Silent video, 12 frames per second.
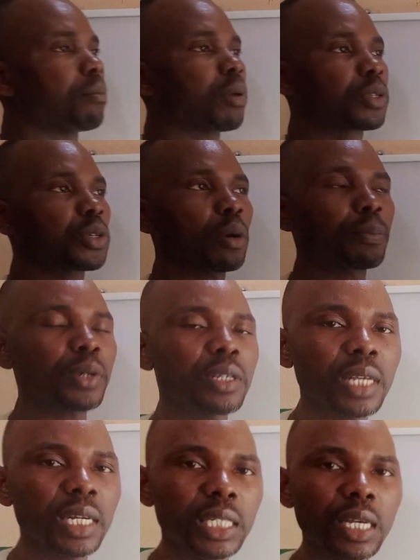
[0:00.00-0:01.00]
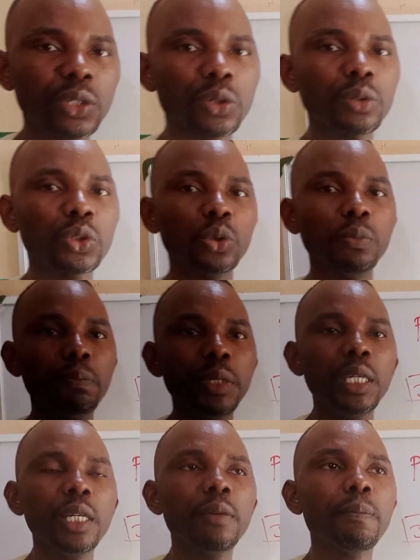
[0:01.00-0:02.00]
but your presentation should
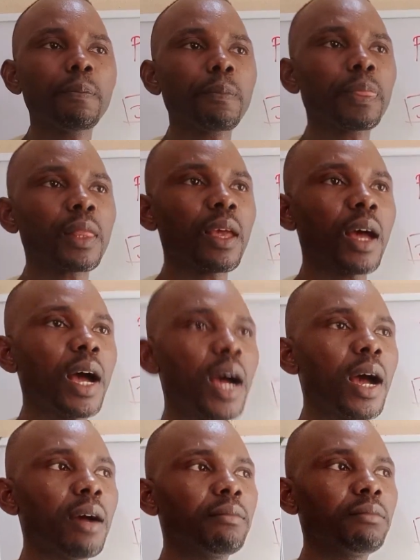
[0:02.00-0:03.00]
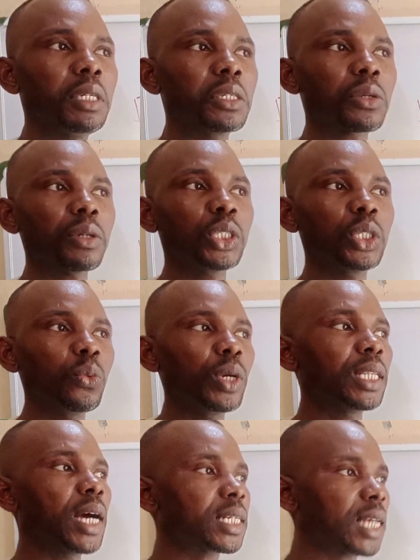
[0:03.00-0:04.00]
be in such a
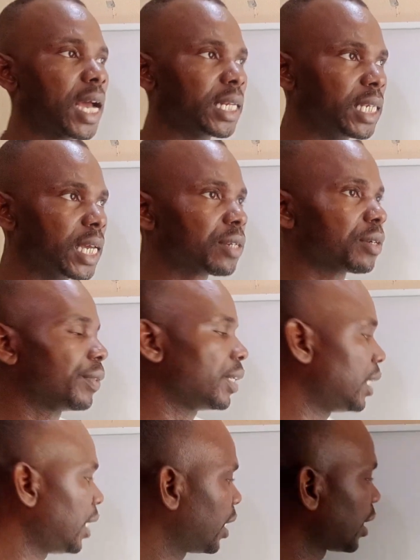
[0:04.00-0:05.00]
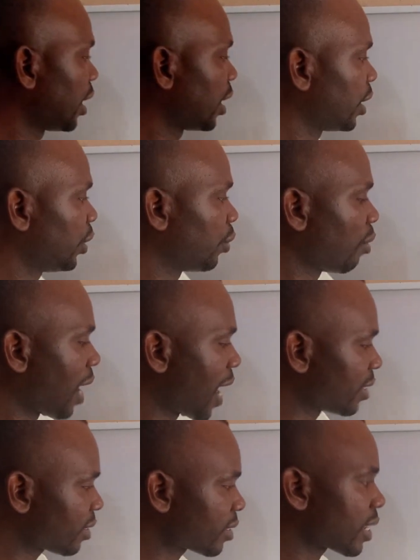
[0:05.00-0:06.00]
way that at the end of the day, you
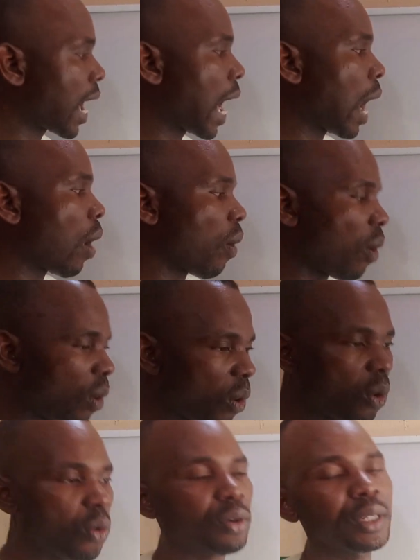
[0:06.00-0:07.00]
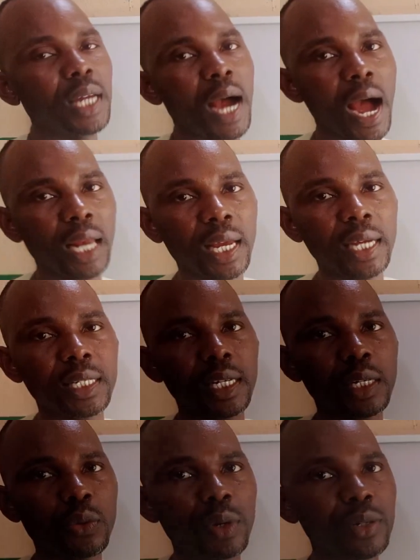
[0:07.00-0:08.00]
answer all the
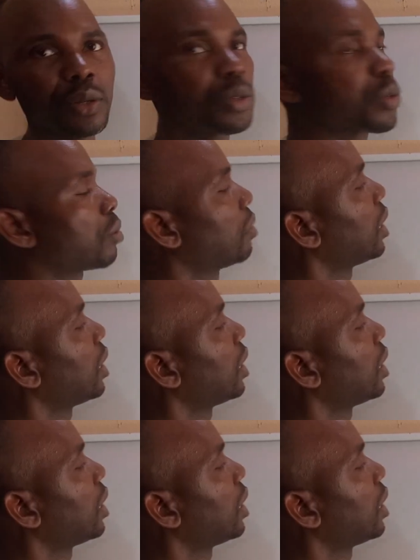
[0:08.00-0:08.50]
highlighted questions. So